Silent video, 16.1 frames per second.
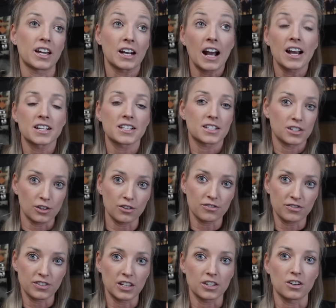and I still
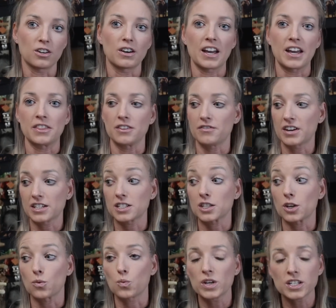feel, and the vets
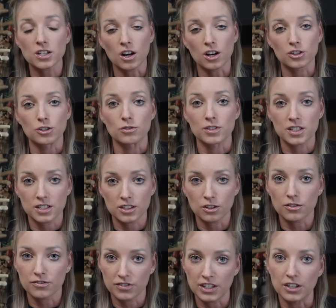that we talk to
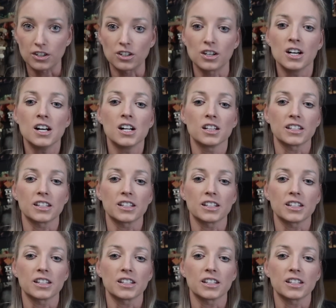still feel